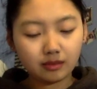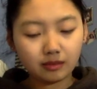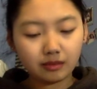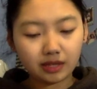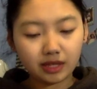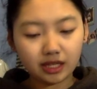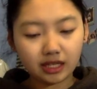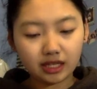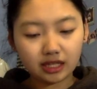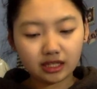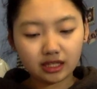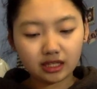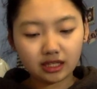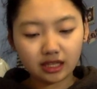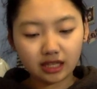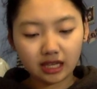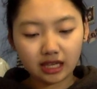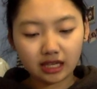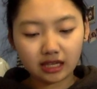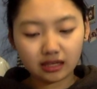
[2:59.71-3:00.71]
Banana
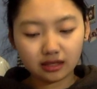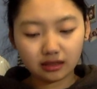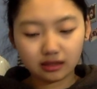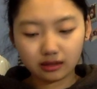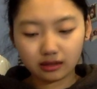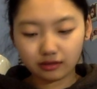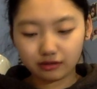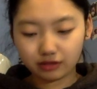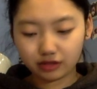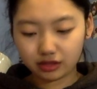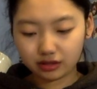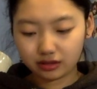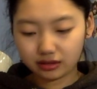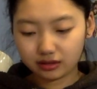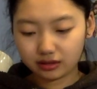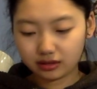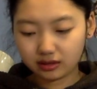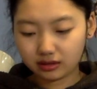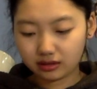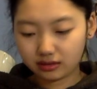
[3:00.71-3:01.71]
Cake
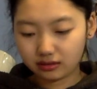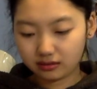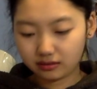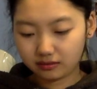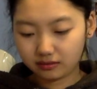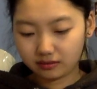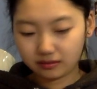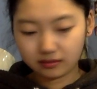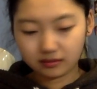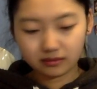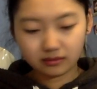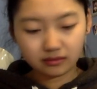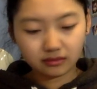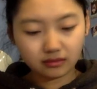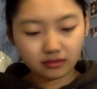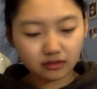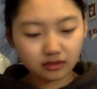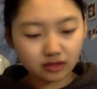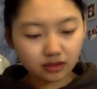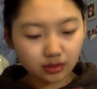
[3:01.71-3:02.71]
Lovers
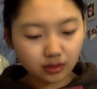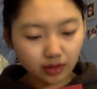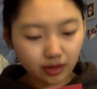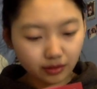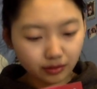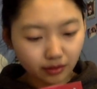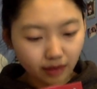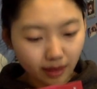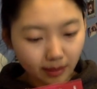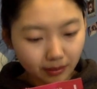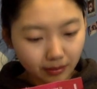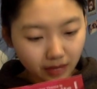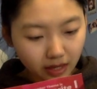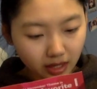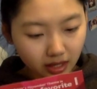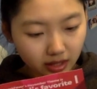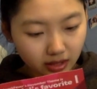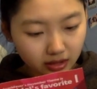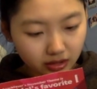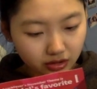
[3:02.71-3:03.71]
by
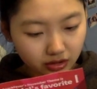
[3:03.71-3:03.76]
Bratman,